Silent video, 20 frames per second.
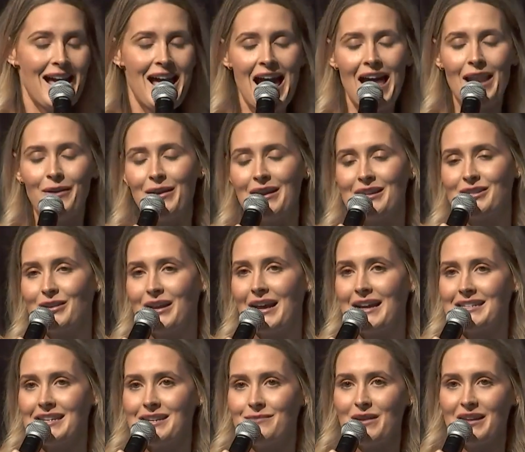Anyway, it took
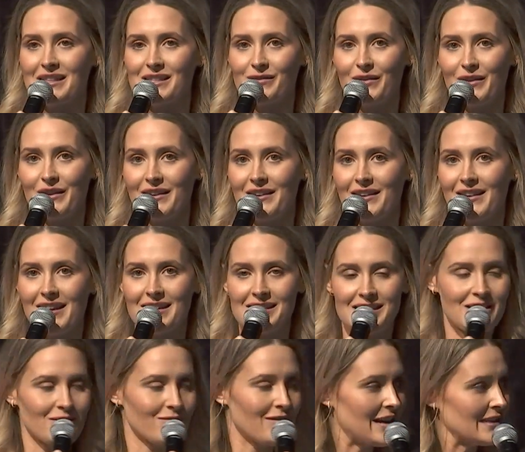18 months for
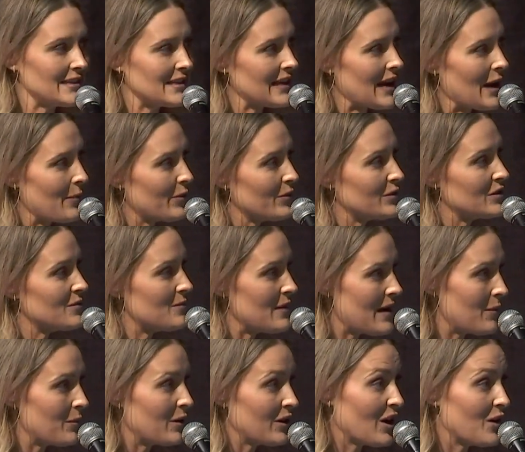us to raise the capital to be
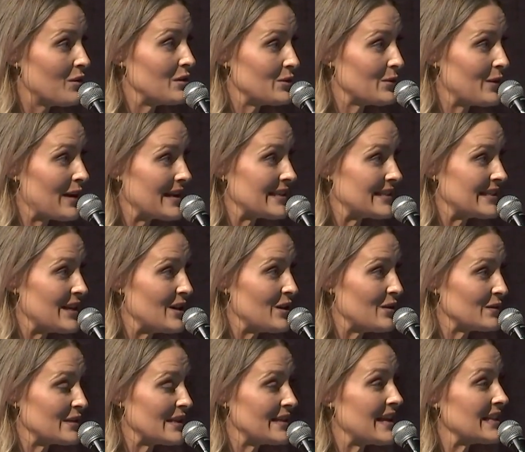able to go and do it
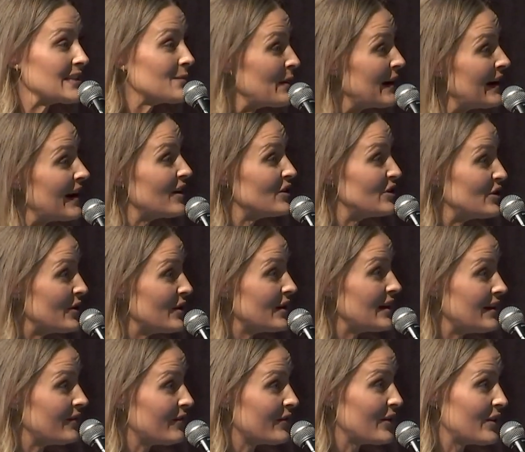ourselves. And that's been our
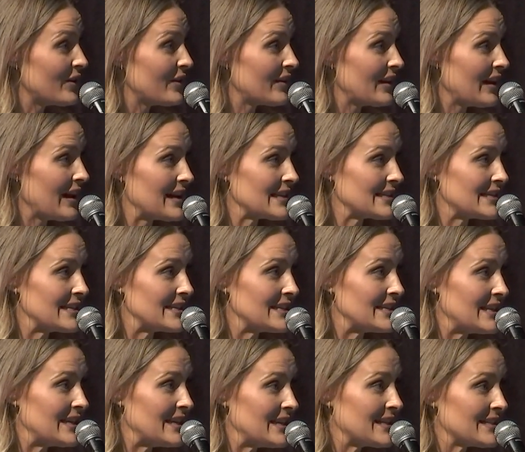journey for the last
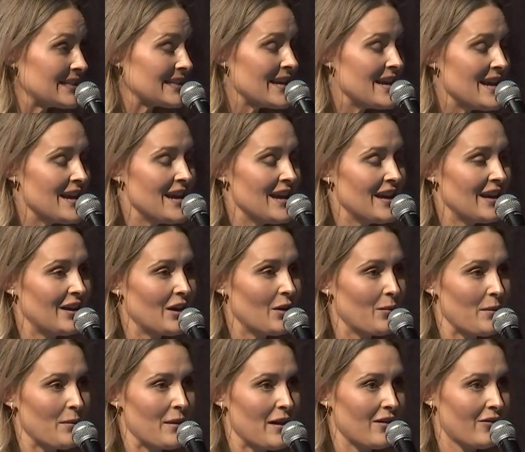6 years.
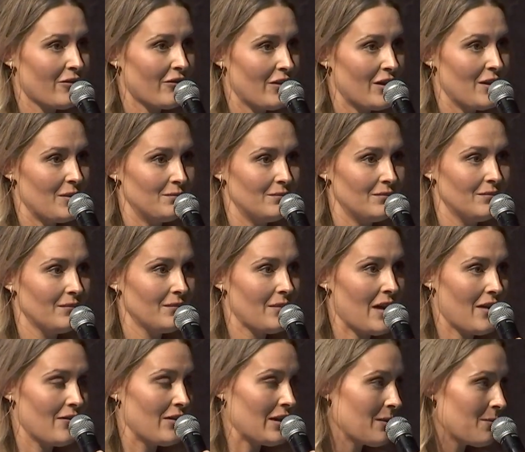We went from
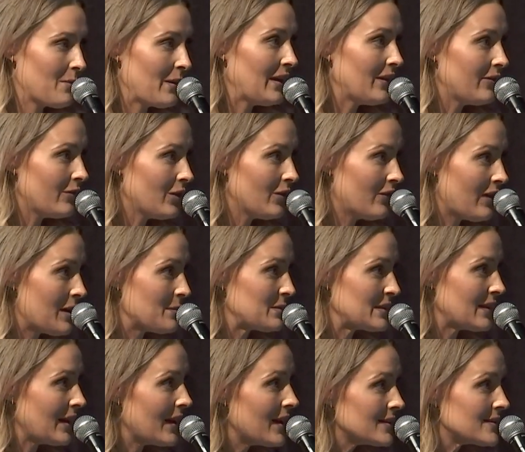having a belly full of arms
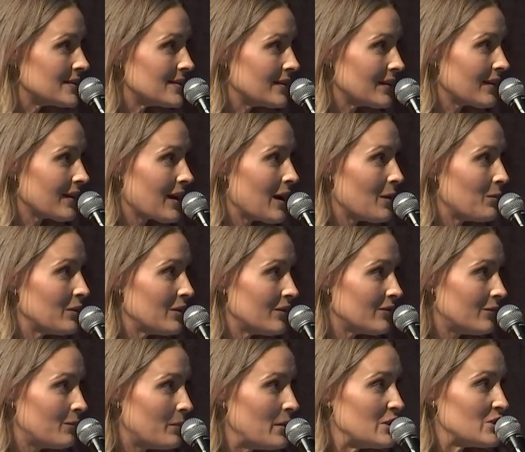and legs and a couple
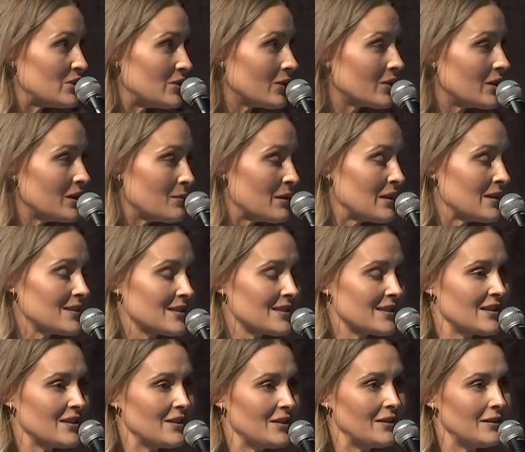of pitch
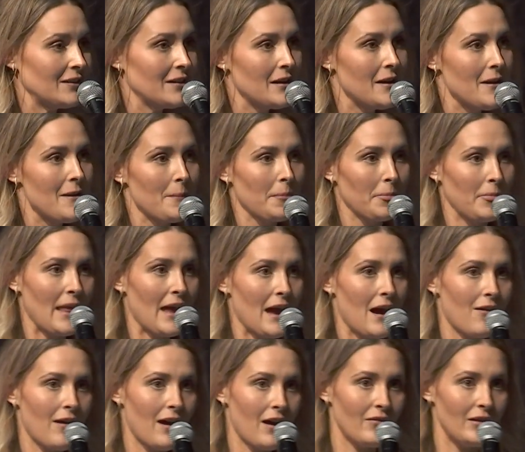documents to
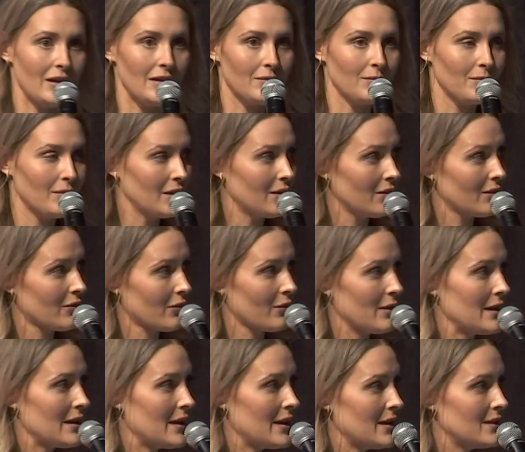now having,
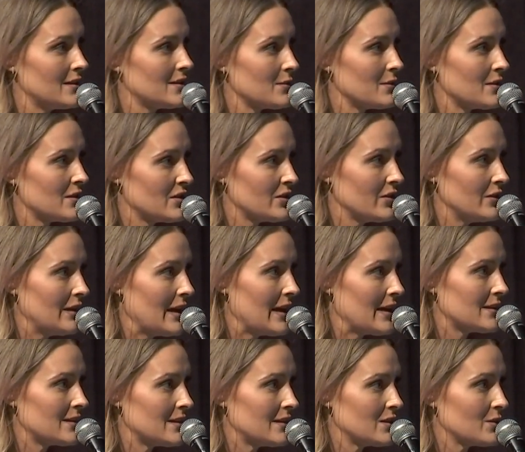3 kids with 2
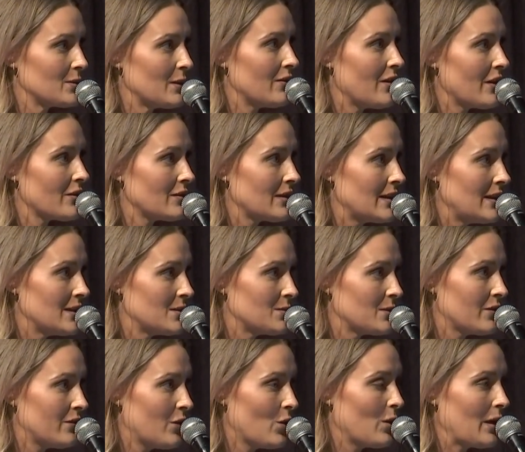legs and 1,200 kids
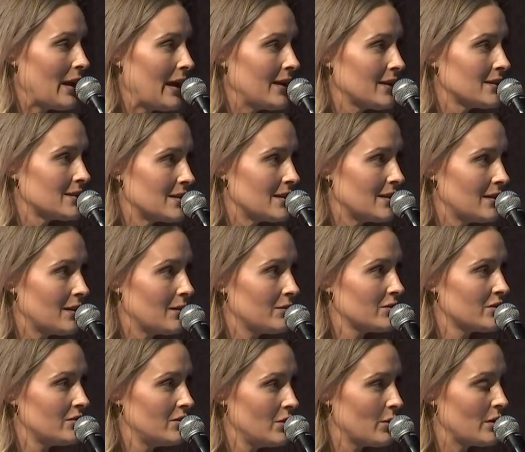with 4 legs and a
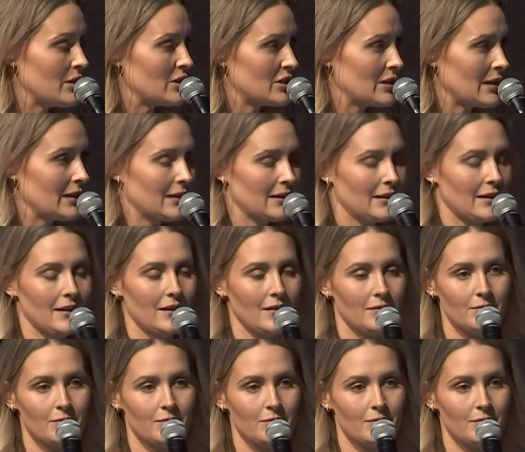naughty Shetland and a